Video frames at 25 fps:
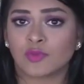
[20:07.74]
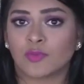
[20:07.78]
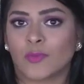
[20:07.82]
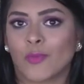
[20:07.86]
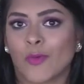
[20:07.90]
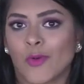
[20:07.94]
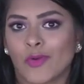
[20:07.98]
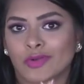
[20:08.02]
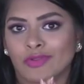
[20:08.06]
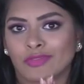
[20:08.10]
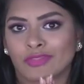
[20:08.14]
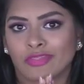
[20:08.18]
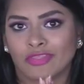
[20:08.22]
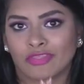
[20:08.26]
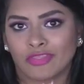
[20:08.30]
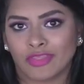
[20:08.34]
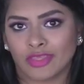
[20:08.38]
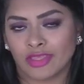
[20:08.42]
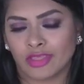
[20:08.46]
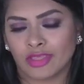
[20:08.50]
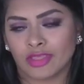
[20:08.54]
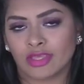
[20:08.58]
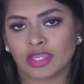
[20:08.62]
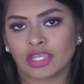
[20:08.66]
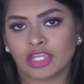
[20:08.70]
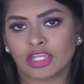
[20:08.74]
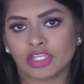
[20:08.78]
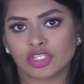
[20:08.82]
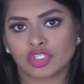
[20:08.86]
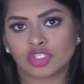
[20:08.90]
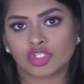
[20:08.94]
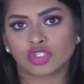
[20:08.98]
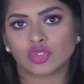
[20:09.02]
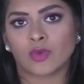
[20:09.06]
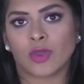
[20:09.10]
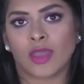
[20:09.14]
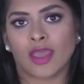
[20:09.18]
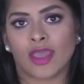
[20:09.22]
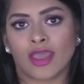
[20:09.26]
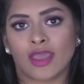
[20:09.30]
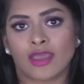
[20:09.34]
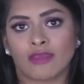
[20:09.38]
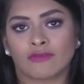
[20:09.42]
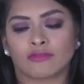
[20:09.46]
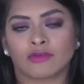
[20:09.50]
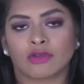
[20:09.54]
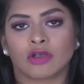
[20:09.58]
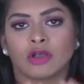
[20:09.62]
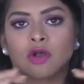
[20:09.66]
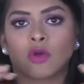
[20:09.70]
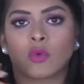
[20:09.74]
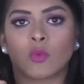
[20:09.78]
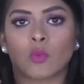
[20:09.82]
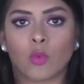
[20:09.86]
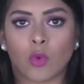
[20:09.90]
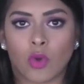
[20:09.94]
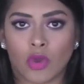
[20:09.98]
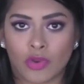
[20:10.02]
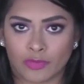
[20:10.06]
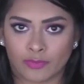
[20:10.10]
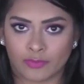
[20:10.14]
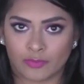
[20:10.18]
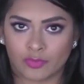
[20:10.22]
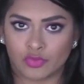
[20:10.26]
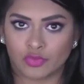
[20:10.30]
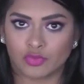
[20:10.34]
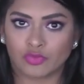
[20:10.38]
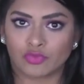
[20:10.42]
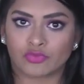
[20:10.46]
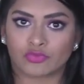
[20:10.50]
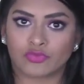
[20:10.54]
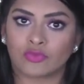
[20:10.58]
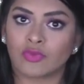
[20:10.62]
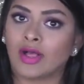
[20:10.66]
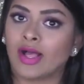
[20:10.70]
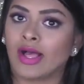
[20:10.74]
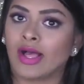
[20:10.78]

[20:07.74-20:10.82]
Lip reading: important thing is to have a waterproof